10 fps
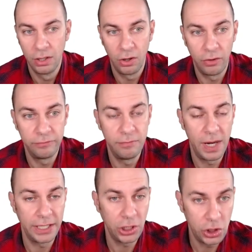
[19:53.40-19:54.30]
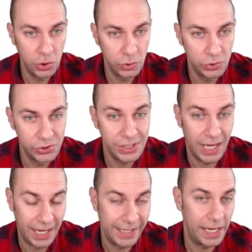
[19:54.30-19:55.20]
of my goods,
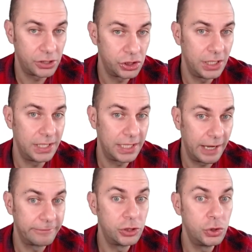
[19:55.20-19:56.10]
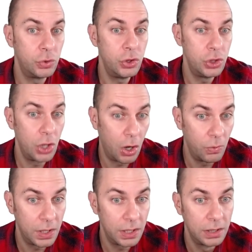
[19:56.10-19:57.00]
I actually have to
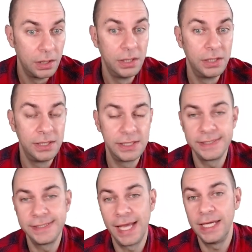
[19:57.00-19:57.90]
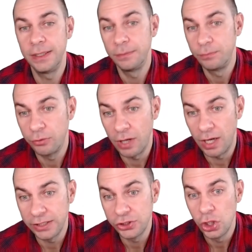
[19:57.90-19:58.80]
lower the selling
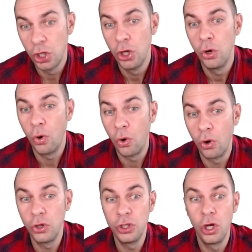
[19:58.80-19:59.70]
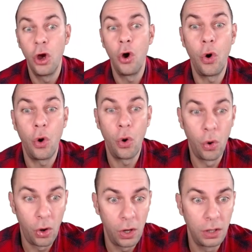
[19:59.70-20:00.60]
price on
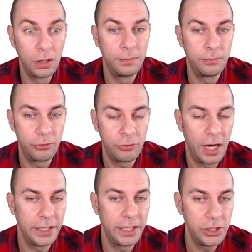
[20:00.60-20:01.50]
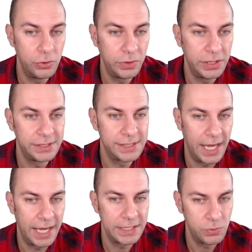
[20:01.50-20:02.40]
all prior units
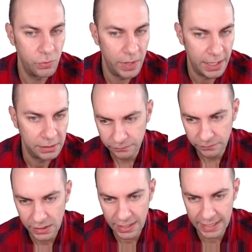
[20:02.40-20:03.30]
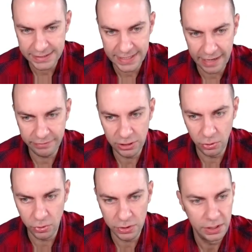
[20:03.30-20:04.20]
as well. Let's have a
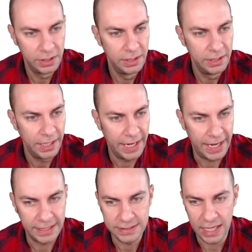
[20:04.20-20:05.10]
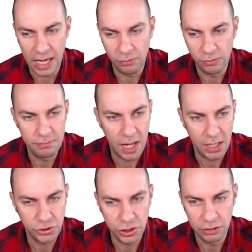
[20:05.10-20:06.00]
look at our
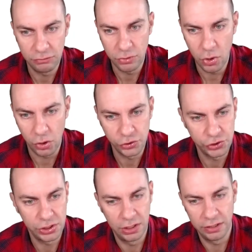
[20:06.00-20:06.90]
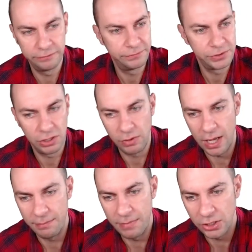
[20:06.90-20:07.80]
marginal cost curve. So
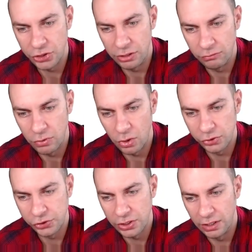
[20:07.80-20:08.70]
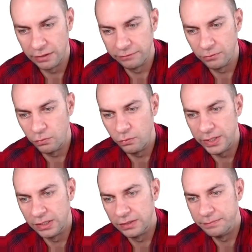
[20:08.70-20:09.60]
our marginal cost curve
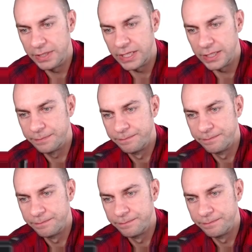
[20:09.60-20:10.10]
will be